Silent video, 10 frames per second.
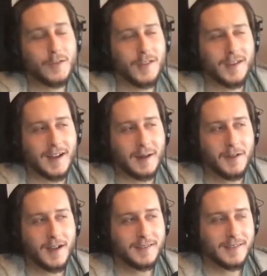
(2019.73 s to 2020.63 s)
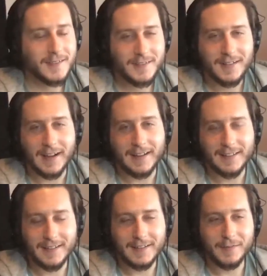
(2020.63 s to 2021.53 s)
that. I'm not
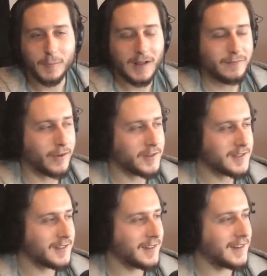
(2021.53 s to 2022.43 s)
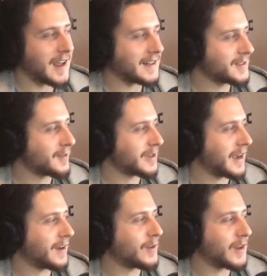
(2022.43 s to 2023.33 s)
like well versed in that stuff, so
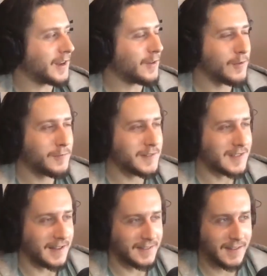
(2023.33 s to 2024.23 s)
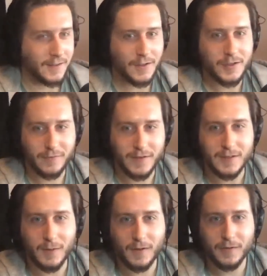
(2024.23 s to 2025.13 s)
I don't know if it's like technology
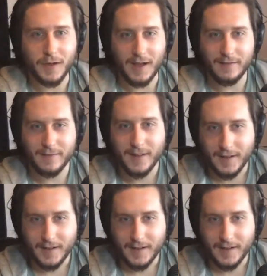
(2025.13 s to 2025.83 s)
feasible to have